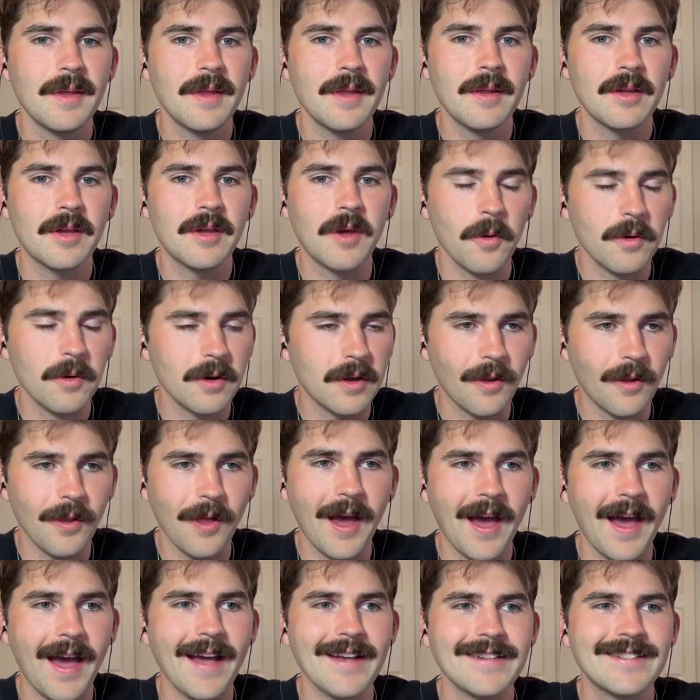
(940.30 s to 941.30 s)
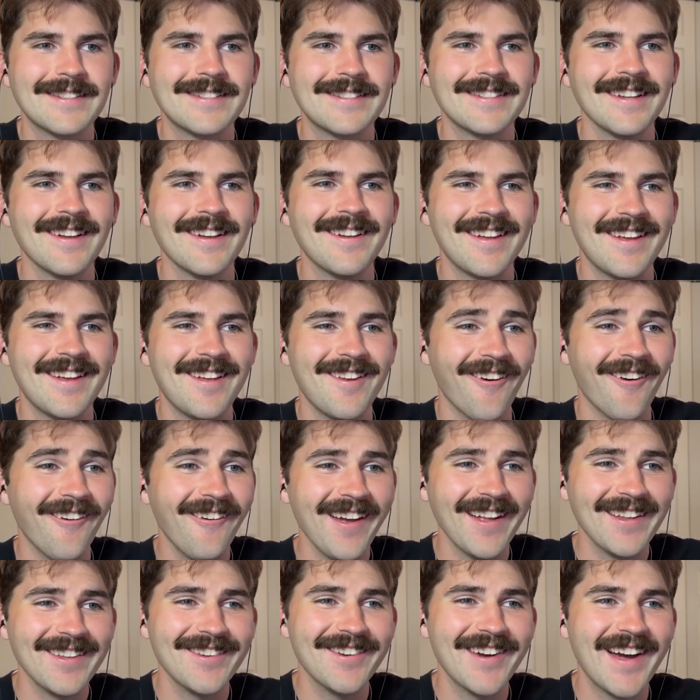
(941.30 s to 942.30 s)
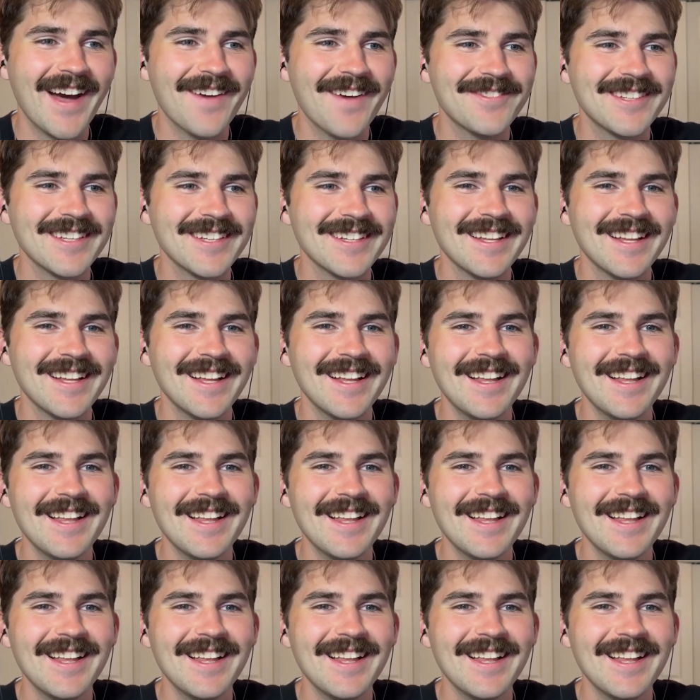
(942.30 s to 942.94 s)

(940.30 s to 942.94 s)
go to class, and you have to